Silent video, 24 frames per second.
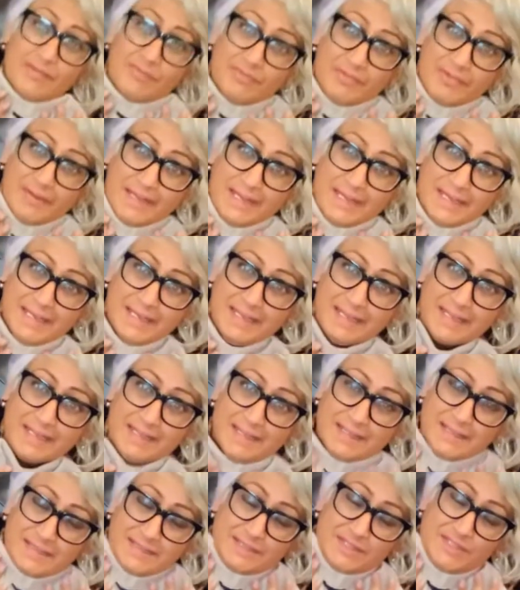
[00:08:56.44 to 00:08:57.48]
really
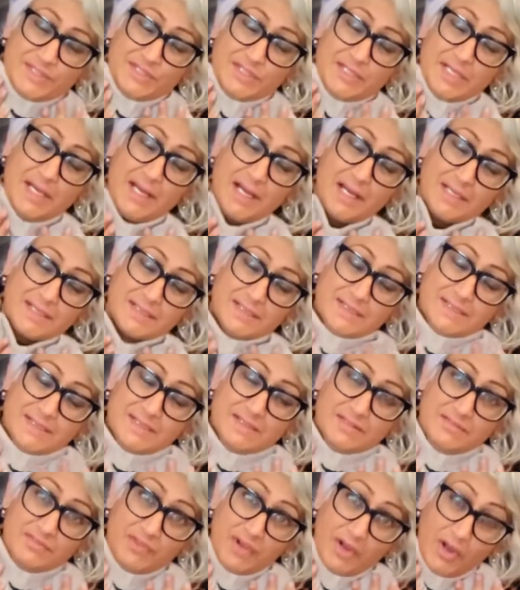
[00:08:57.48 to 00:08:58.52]
is just
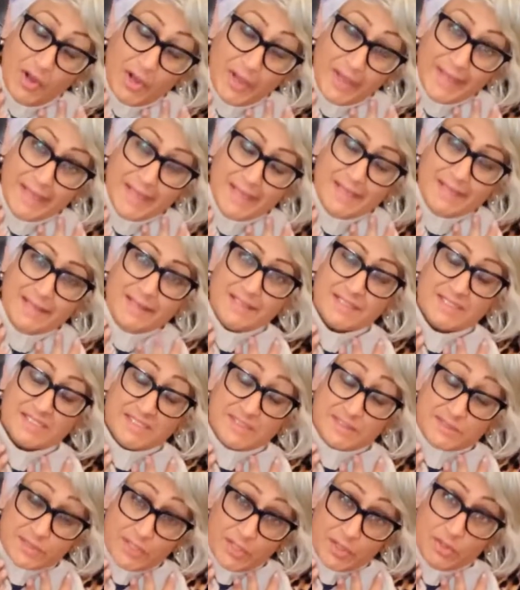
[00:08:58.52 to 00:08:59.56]
divine,
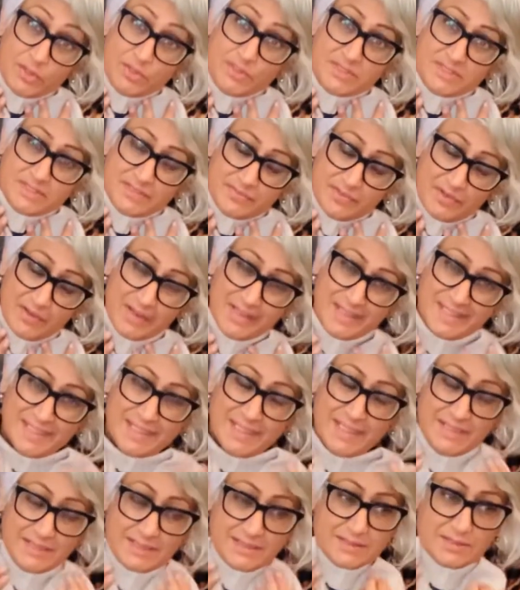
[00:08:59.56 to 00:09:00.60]
so
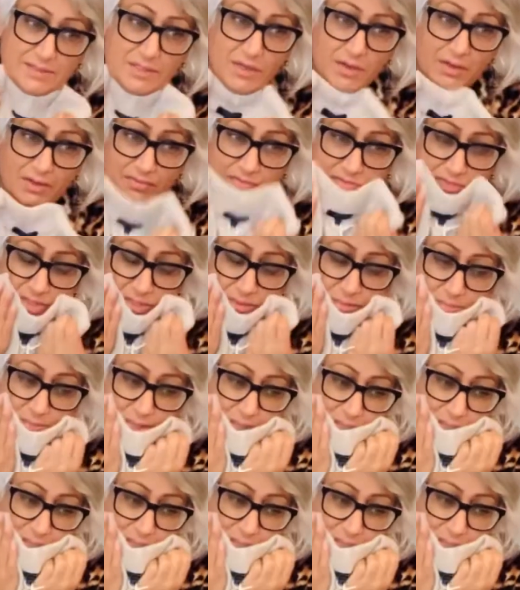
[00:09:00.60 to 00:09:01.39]
divinely soft. Oh my